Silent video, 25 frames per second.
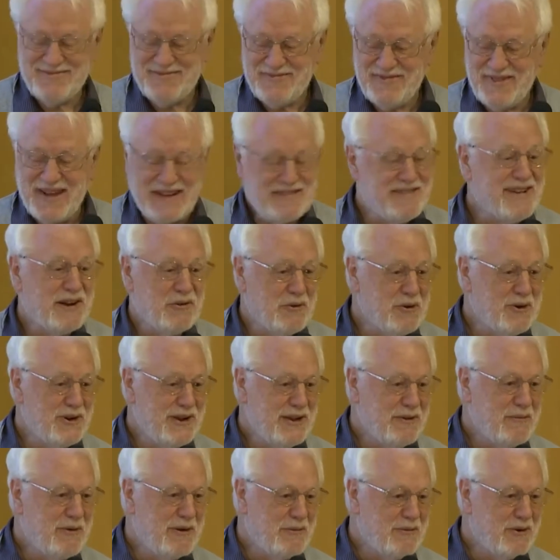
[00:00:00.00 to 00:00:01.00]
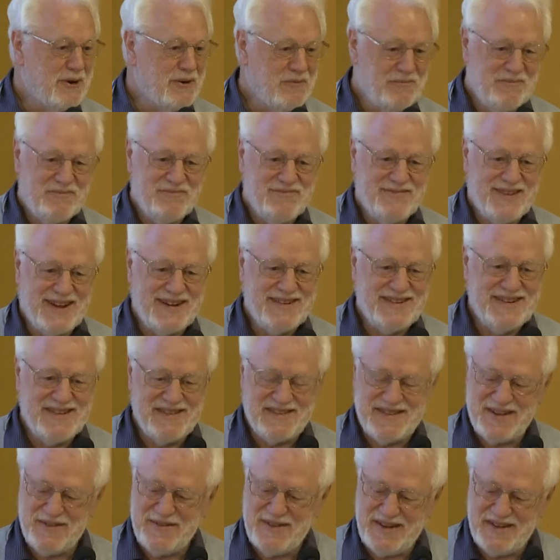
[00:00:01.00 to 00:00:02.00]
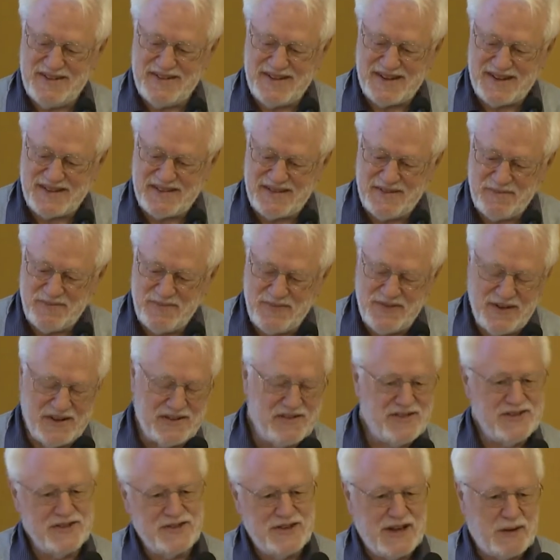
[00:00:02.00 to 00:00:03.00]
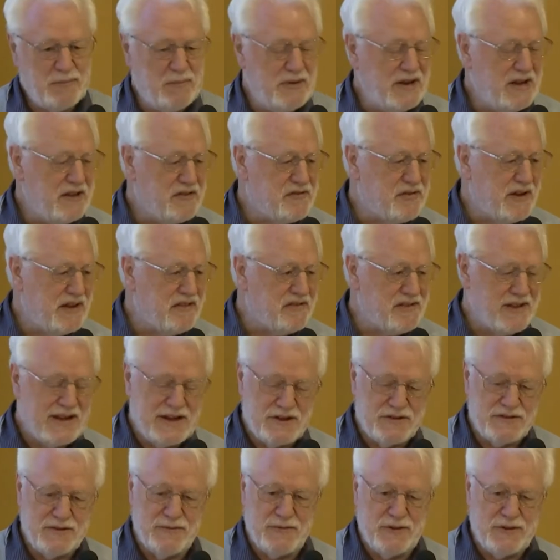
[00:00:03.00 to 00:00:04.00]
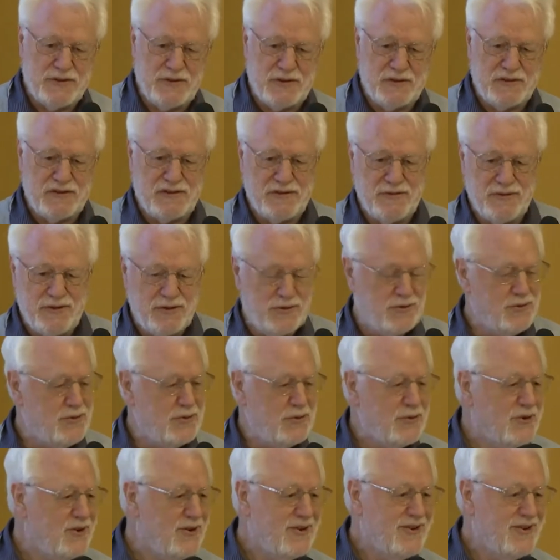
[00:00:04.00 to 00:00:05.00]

That's how early we were, 1976. There's the Japanese translation for those of you who